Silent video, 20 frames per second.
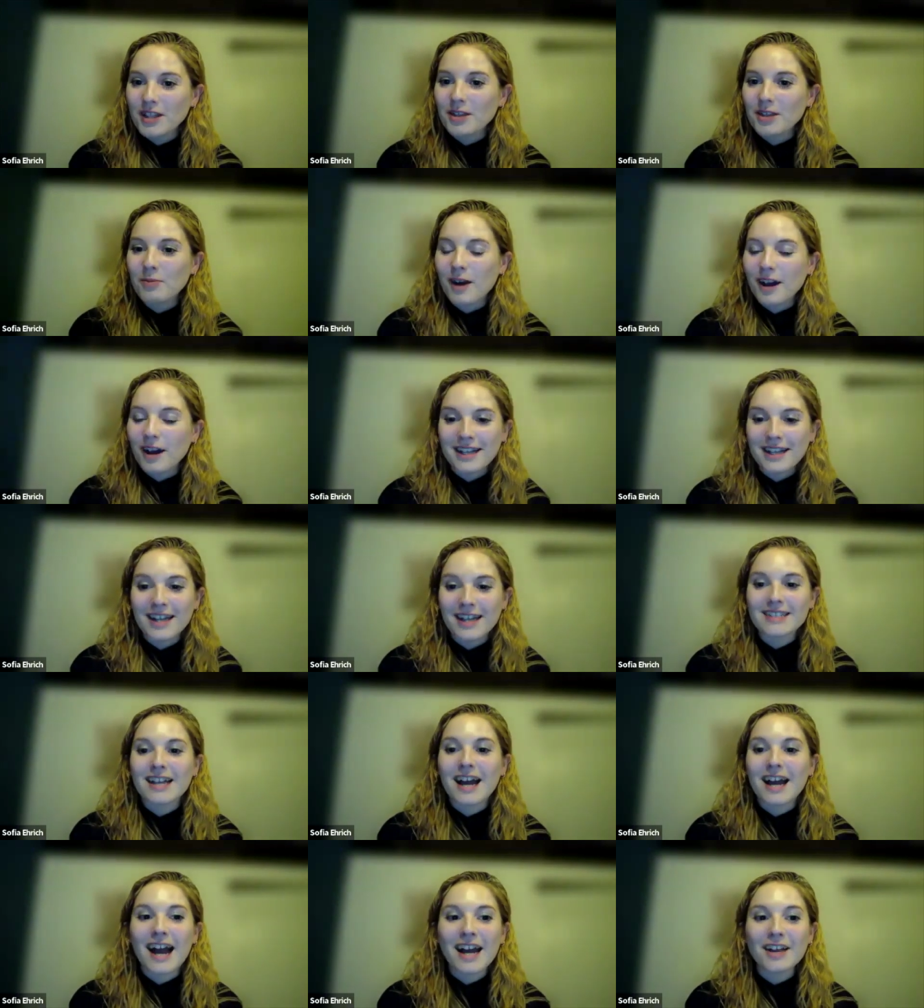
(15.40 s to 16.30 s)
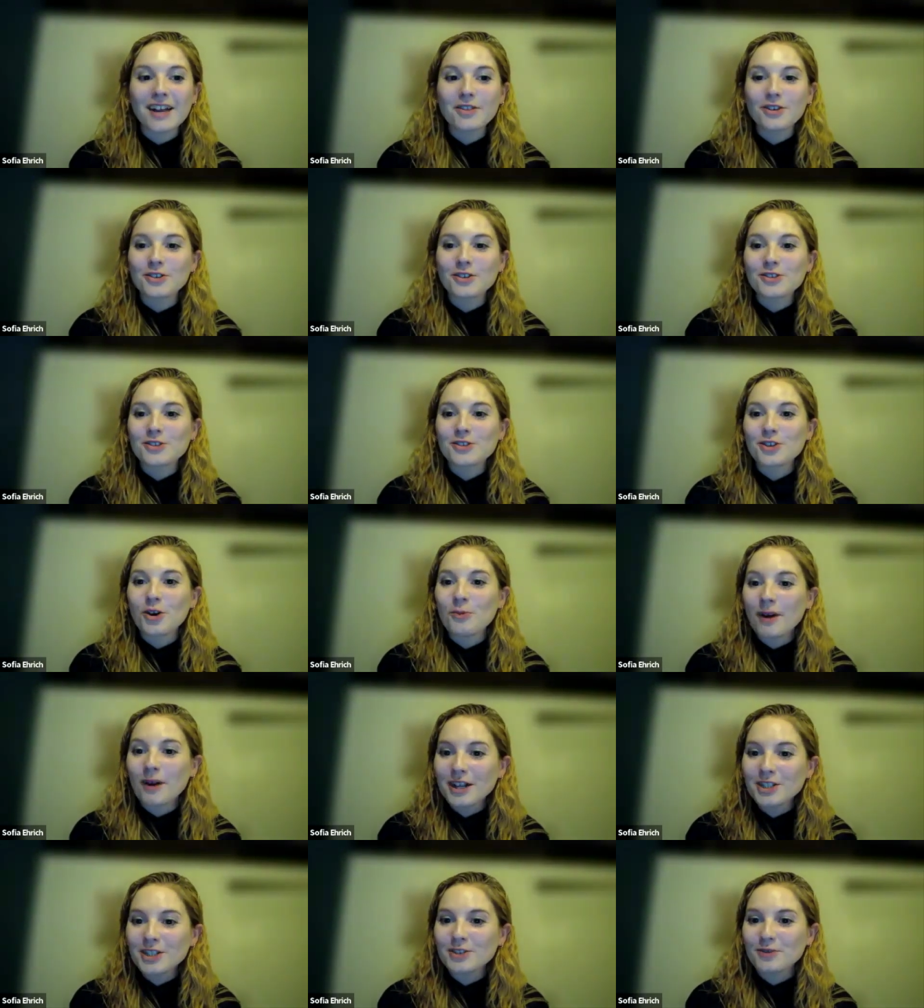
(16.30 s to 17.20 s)
podcast. I learned so
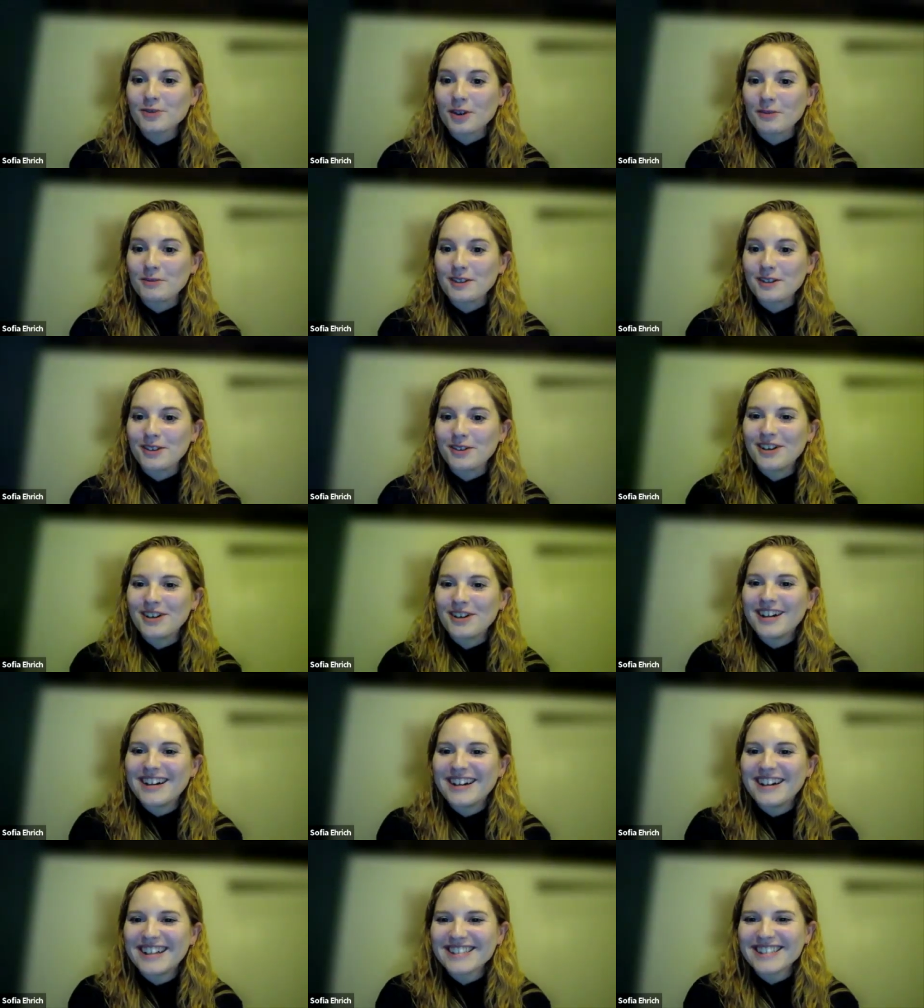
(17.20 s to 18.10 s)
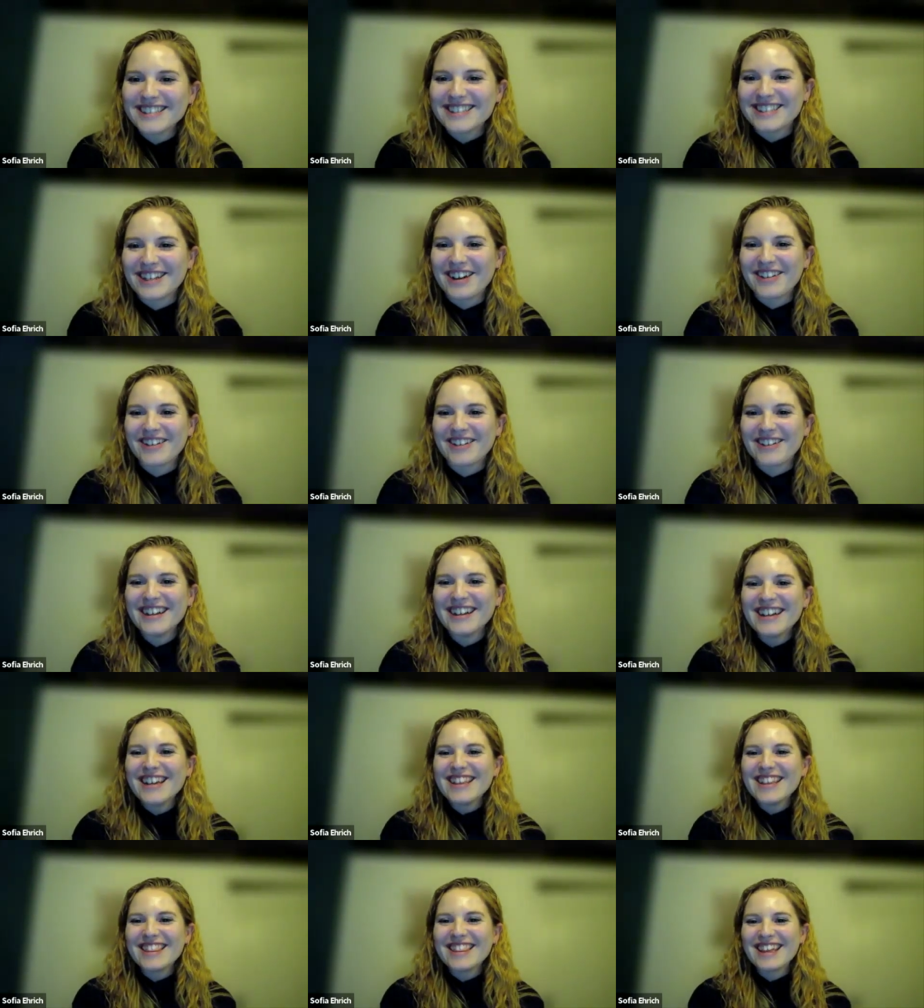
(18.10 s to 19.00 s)
much from you. So
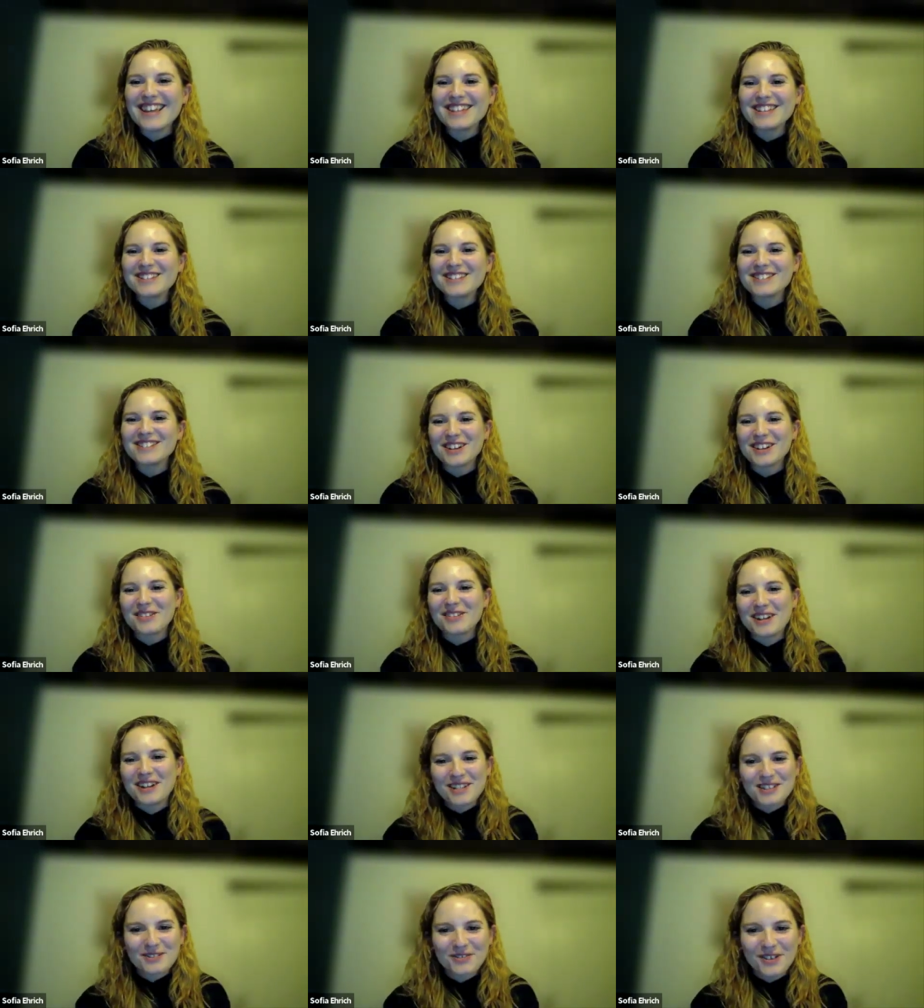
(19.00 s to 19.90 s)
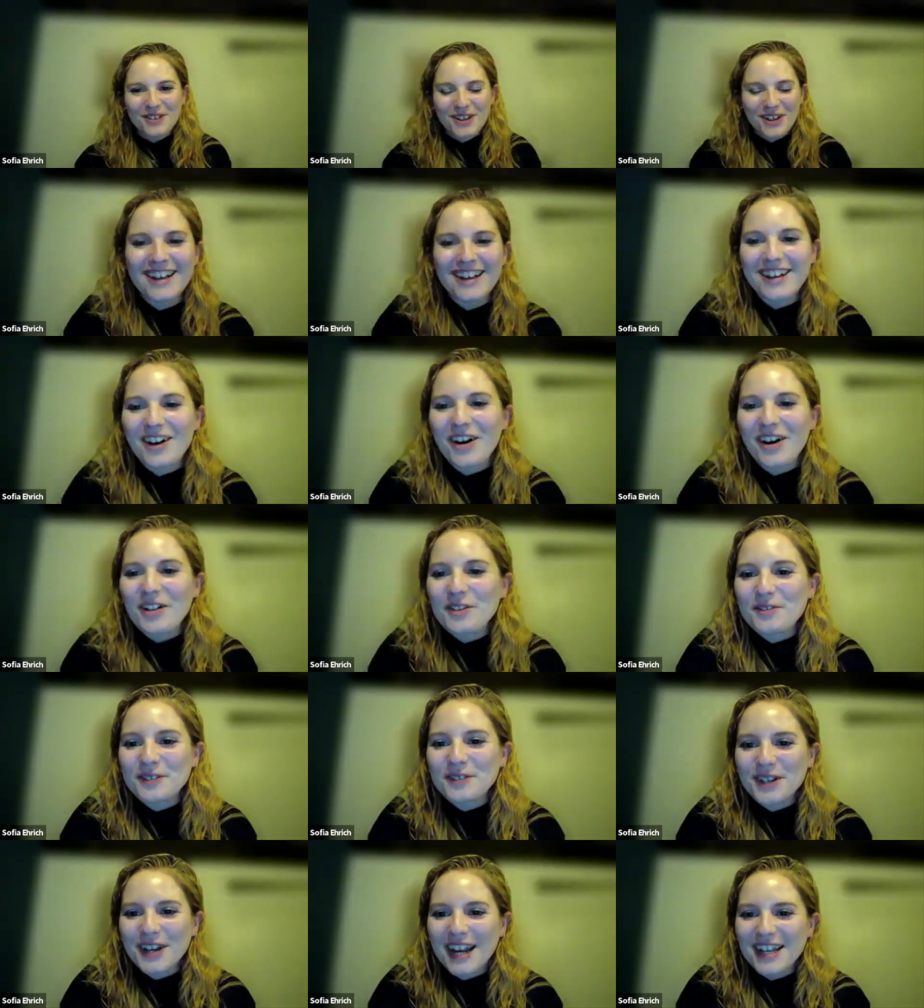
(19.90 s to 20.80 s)
thank you so much for all of
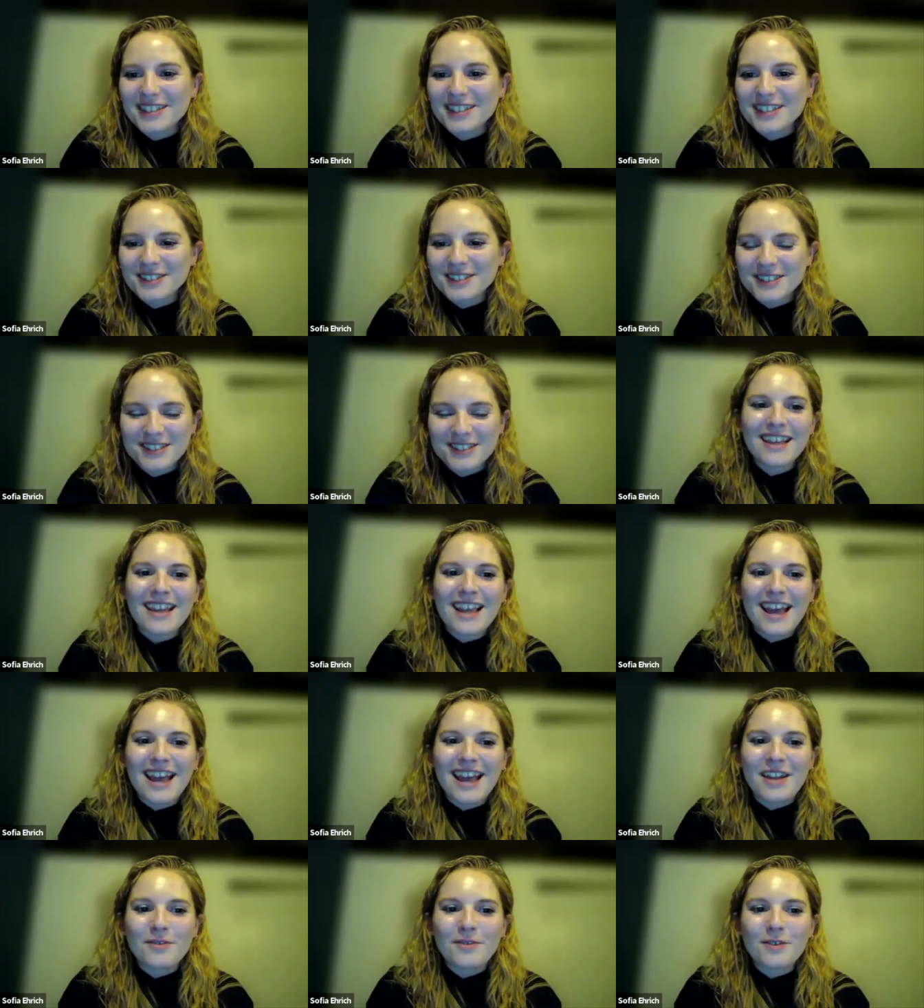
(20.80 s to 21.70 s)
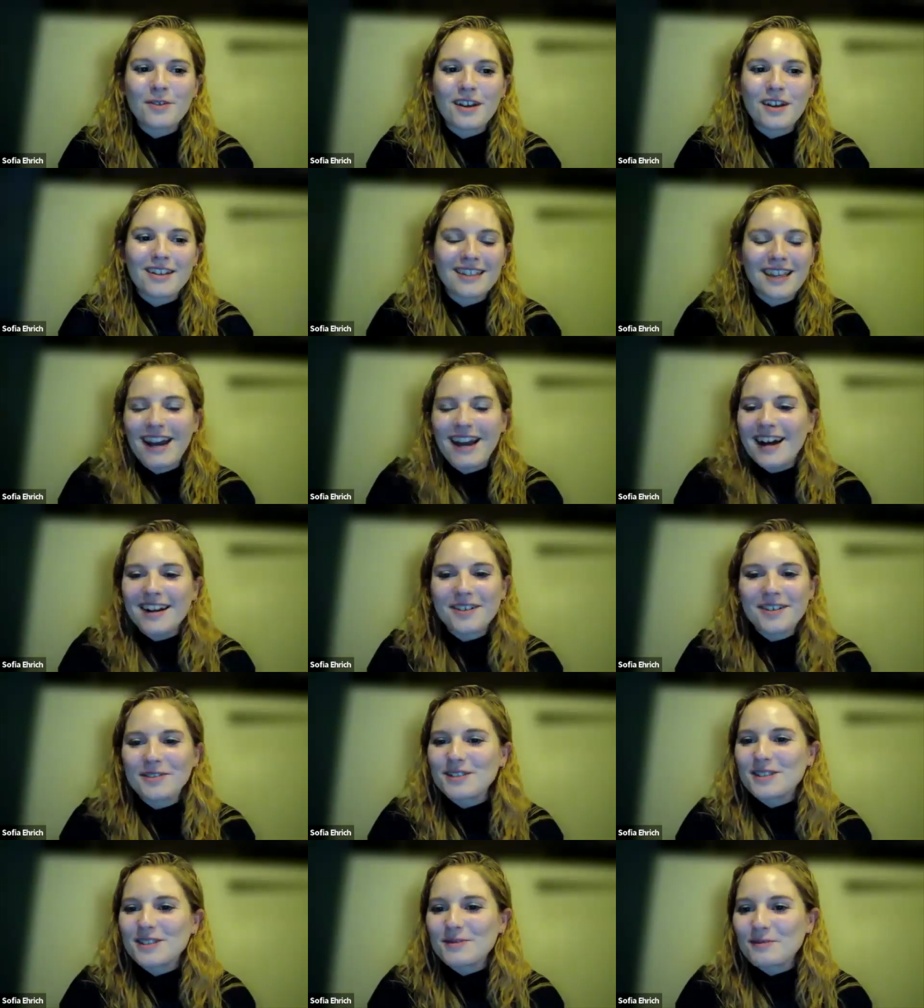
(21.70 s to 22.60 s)
your answers. And yeah,
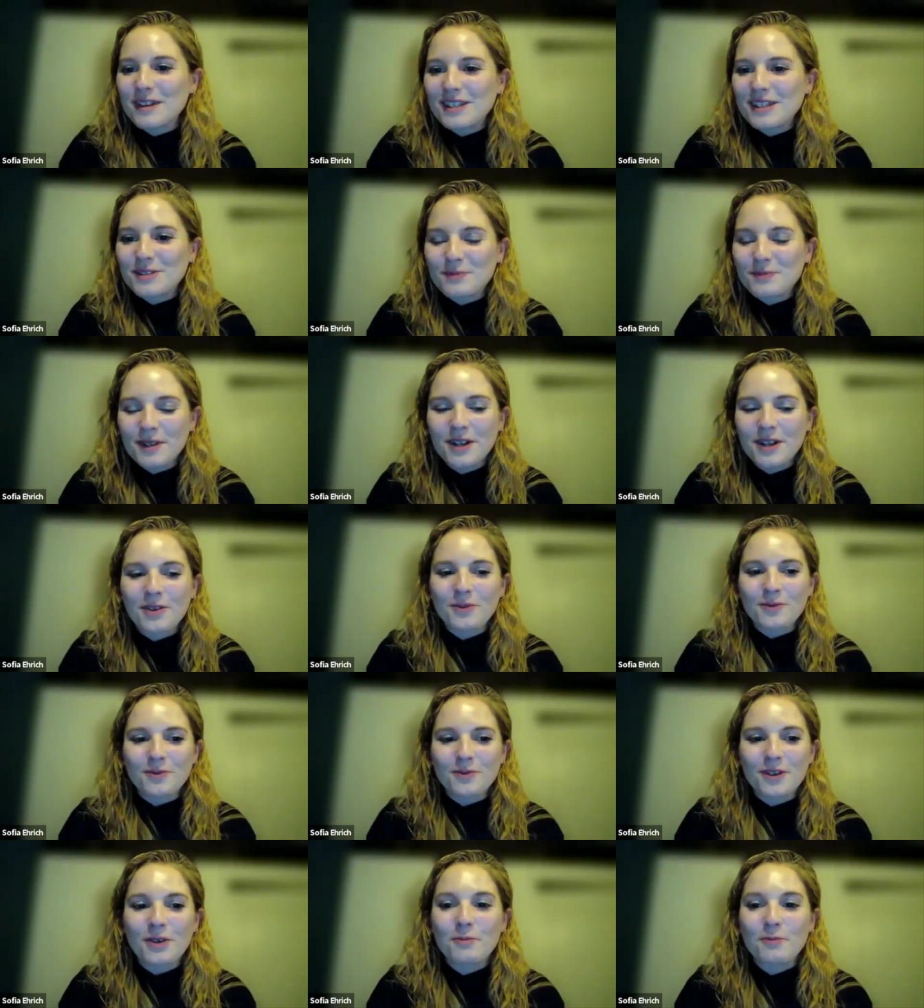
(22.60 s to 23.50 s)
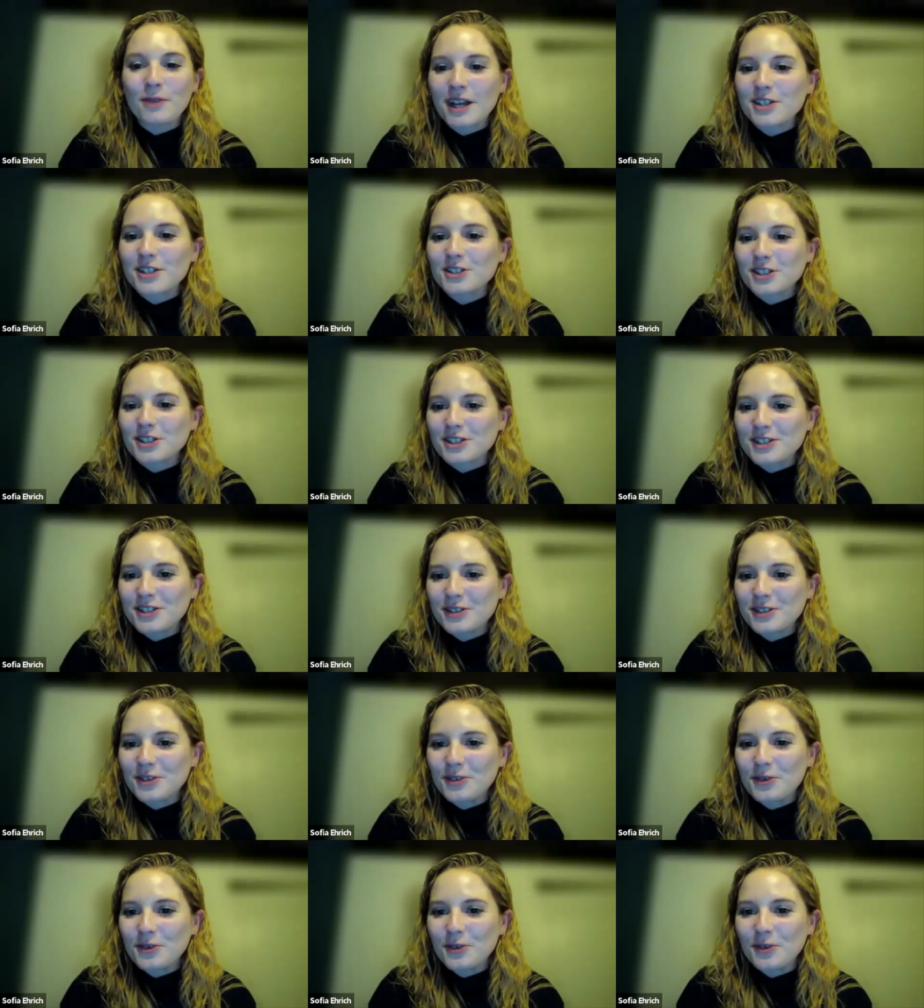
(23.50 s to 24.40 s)
it's been a real pleasure
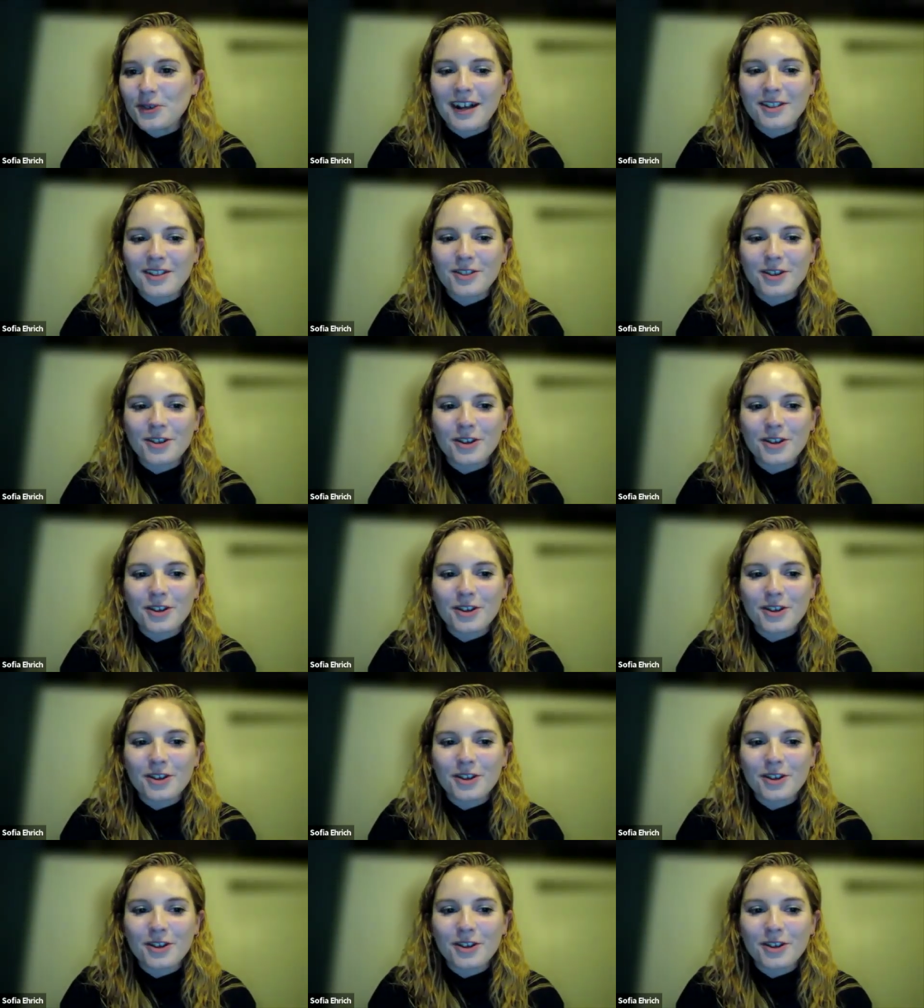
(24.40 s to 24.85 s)
to learn